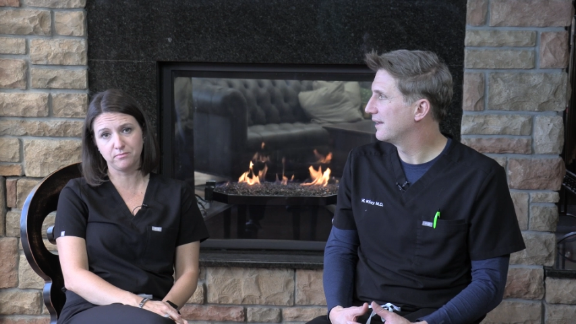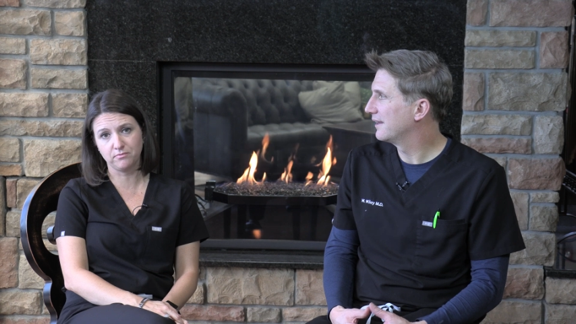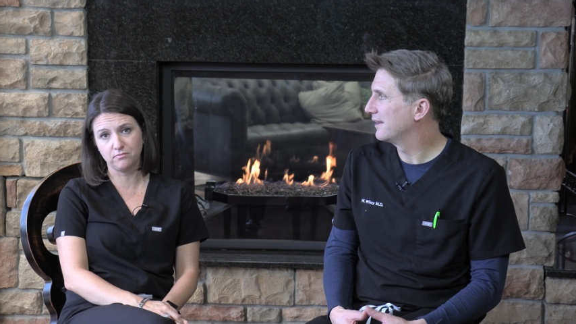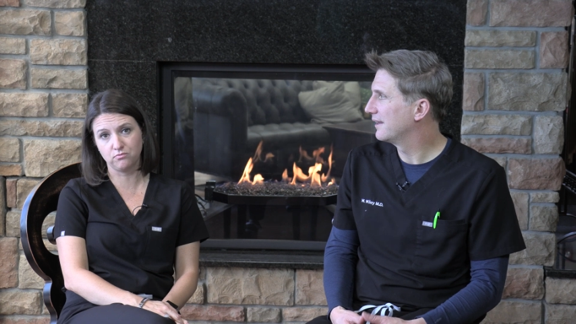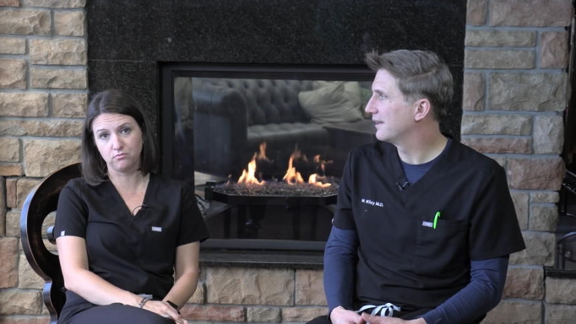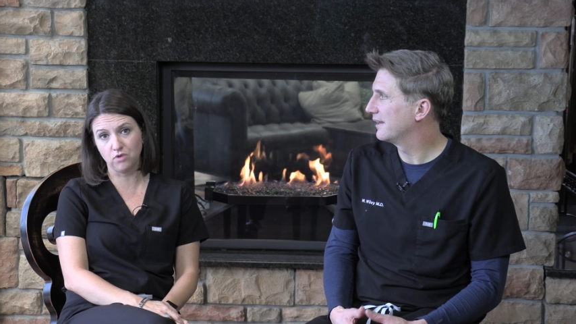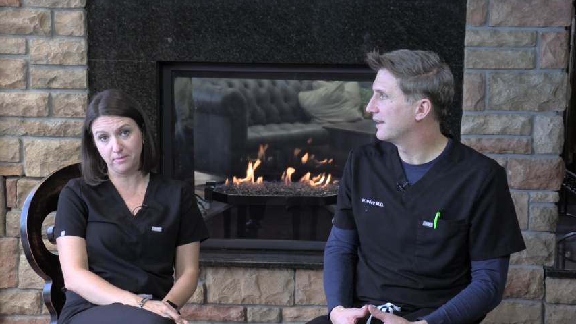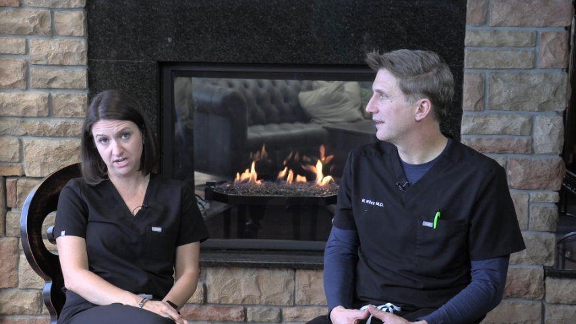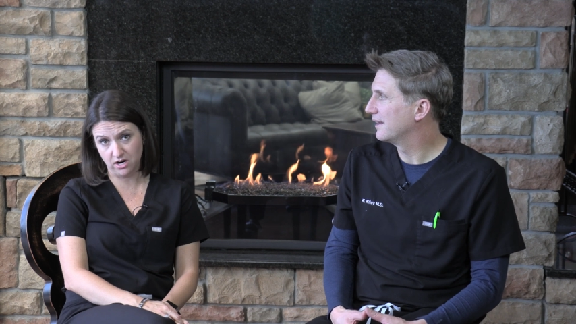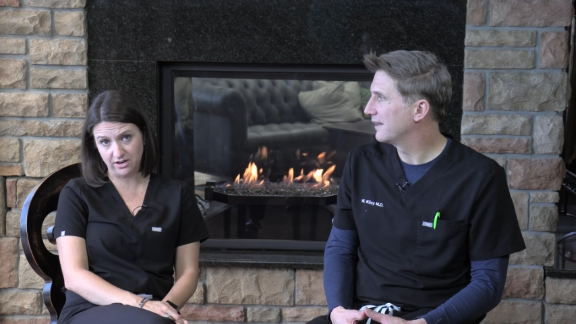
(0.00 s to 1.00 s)
Speaker 1: from
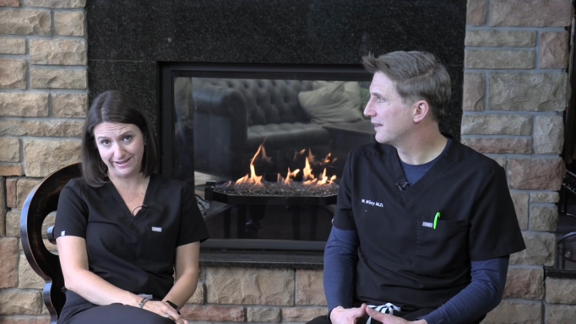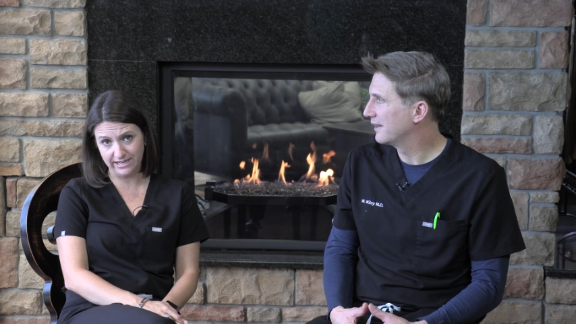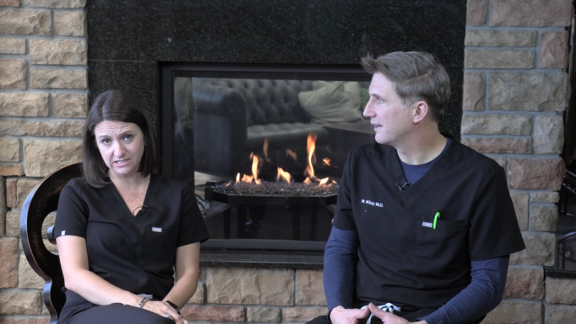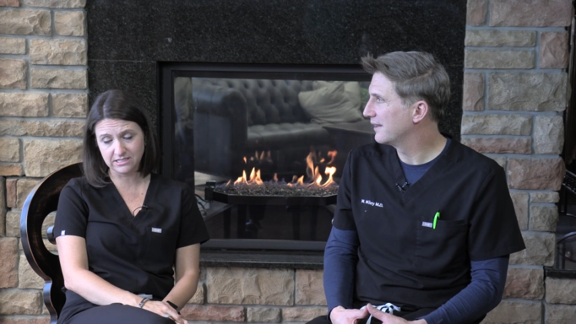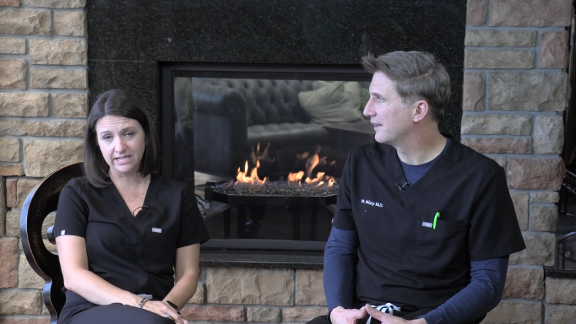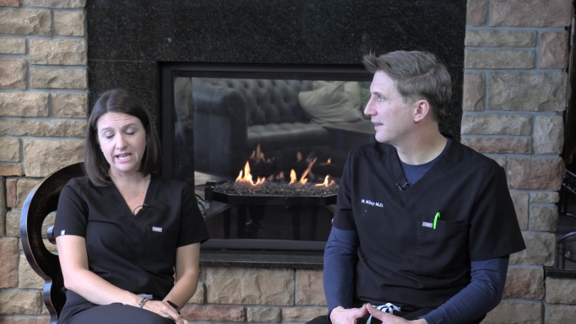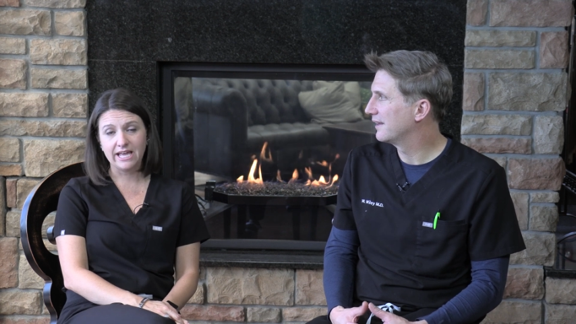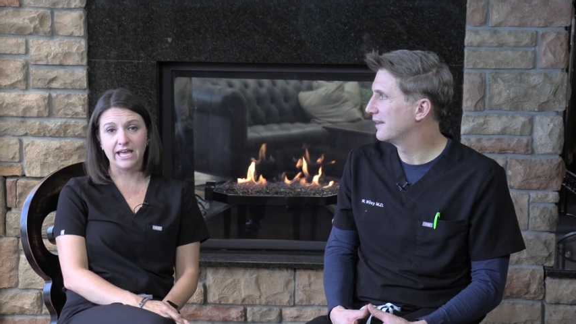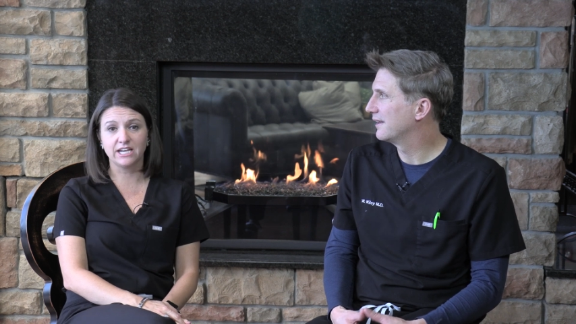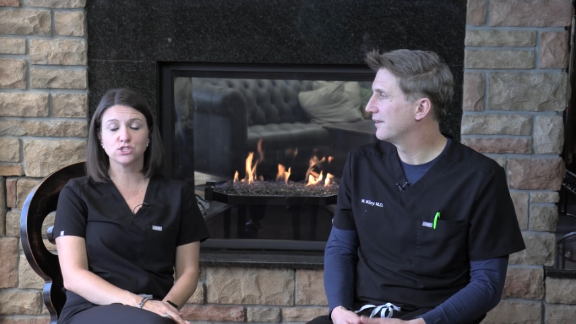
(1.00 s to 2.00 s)
rubbing our eyes,
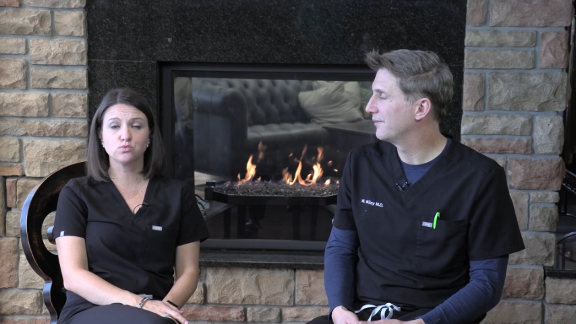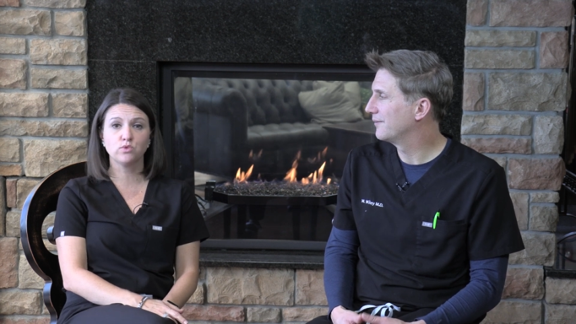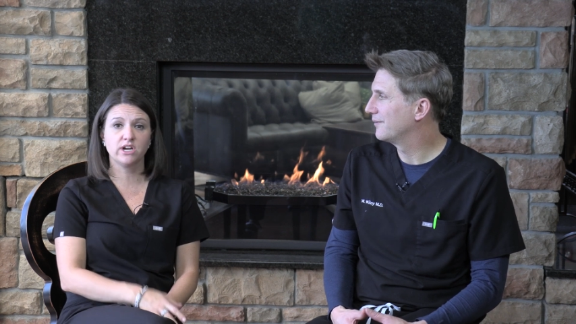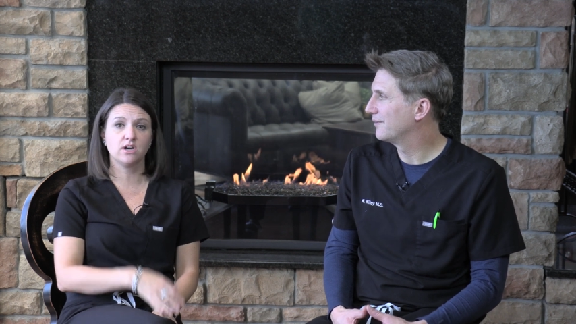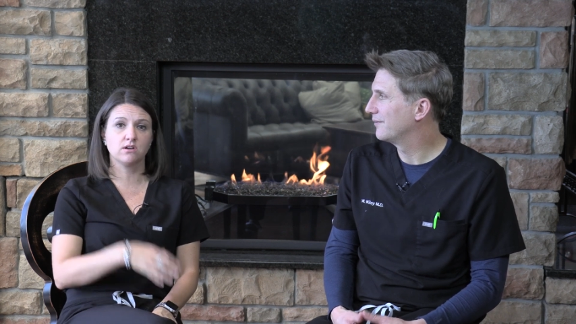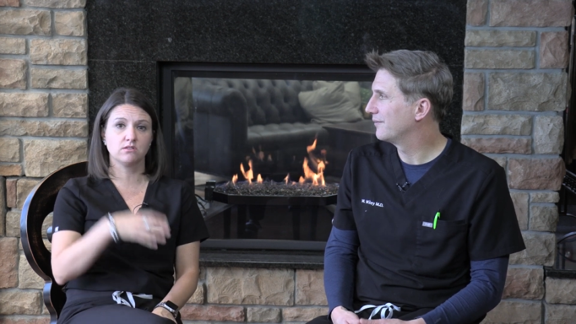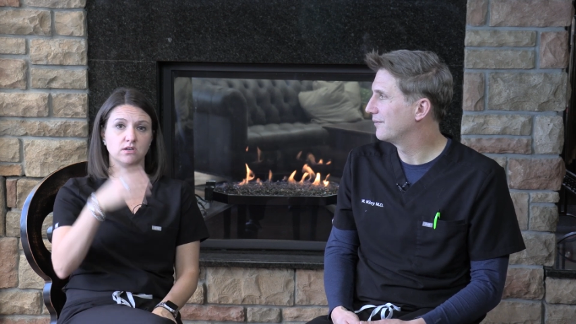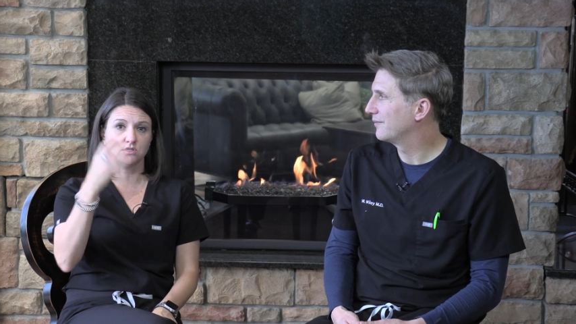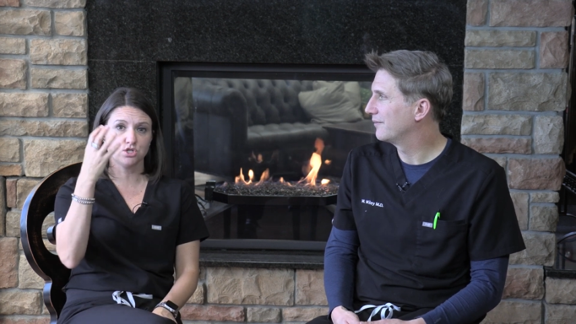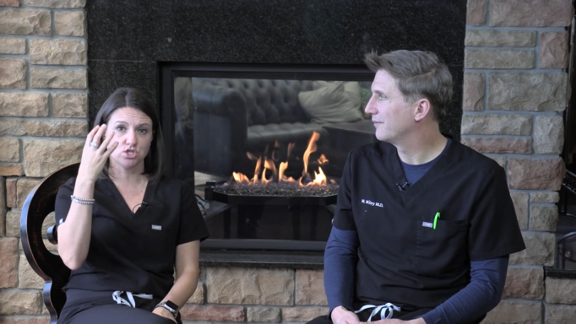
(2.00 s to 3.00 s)
and it's where
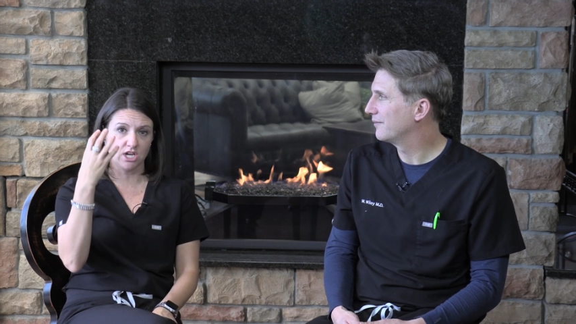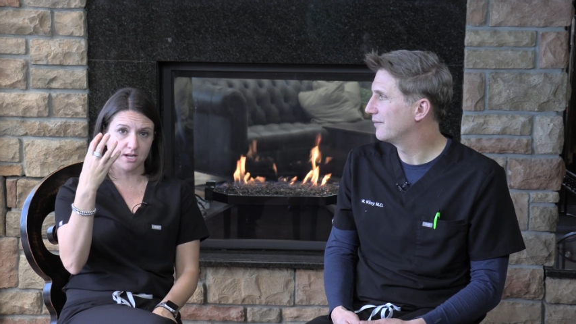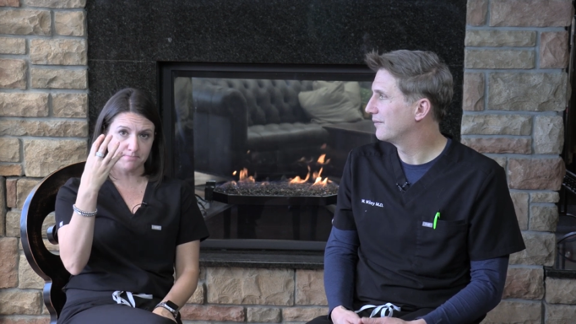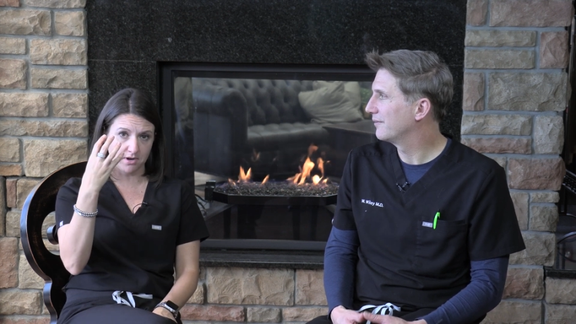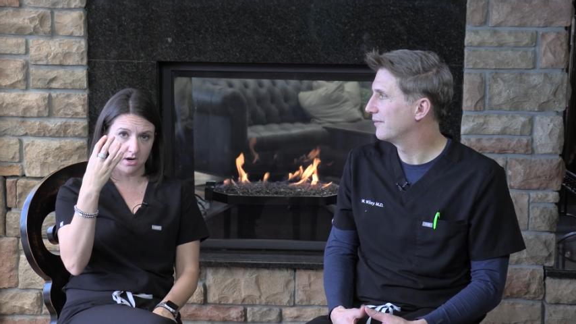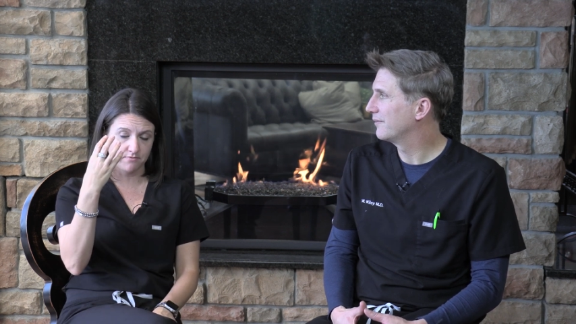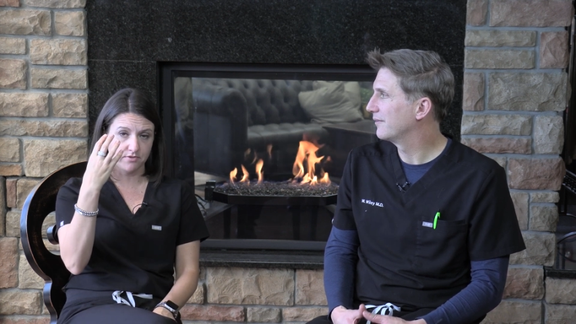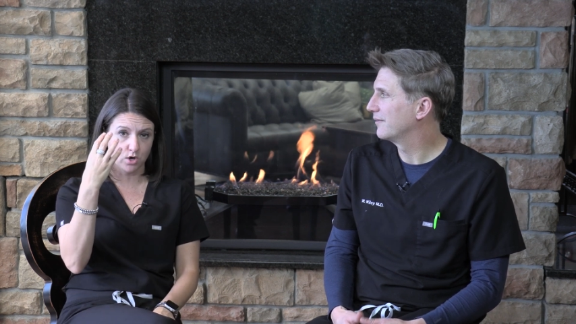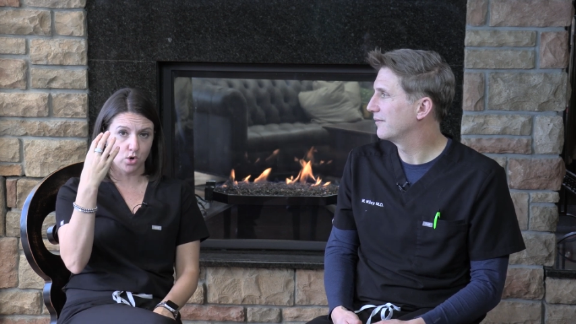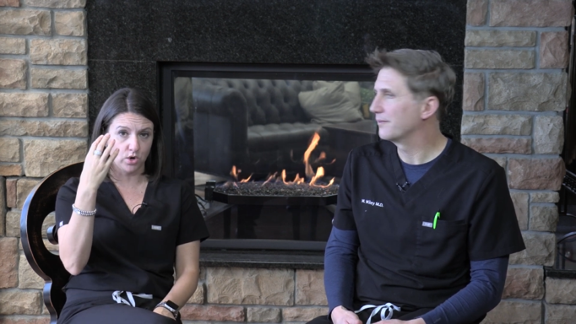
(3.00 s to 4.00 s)
the shape
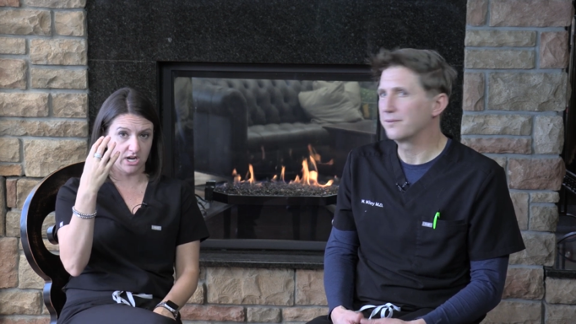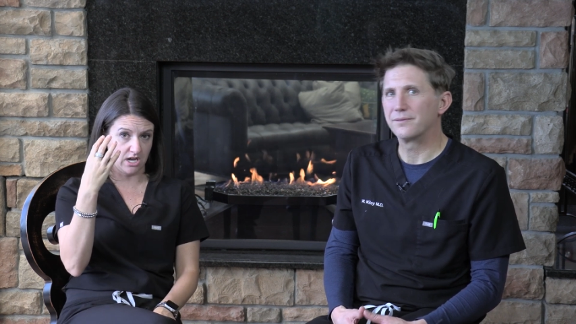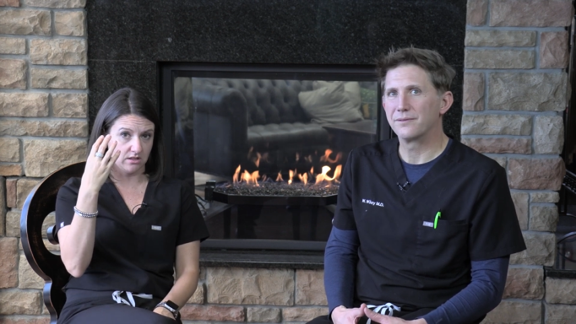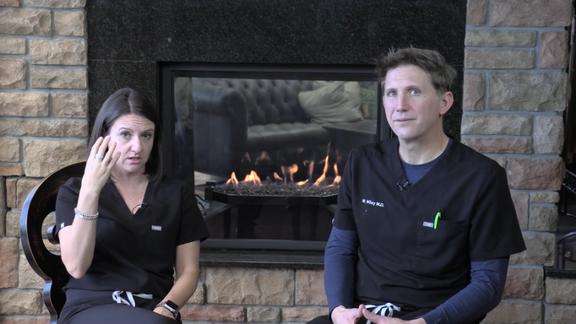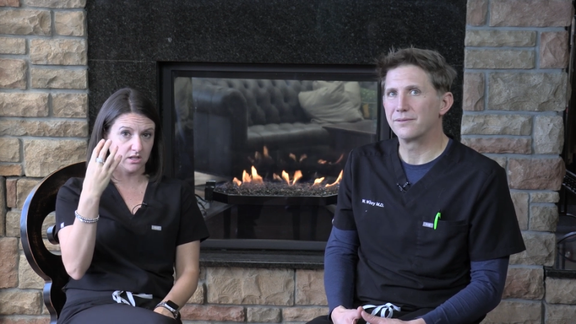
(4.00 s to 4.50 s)
of the cornea, the